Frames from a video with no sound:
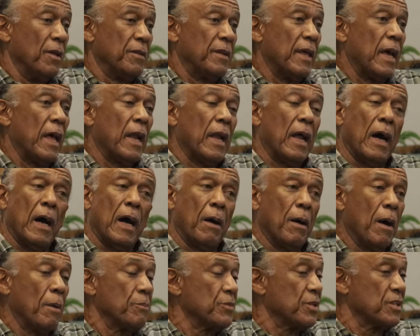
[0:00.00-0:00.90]
that
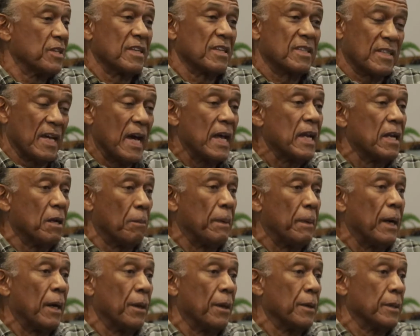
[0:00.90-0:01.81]
uh, I'm just excited
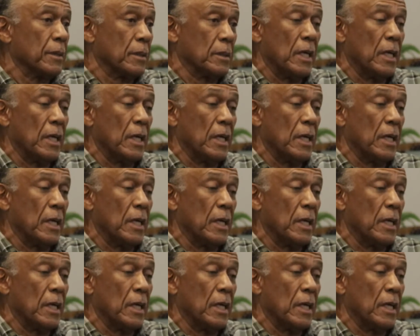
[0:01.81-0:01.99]
about it.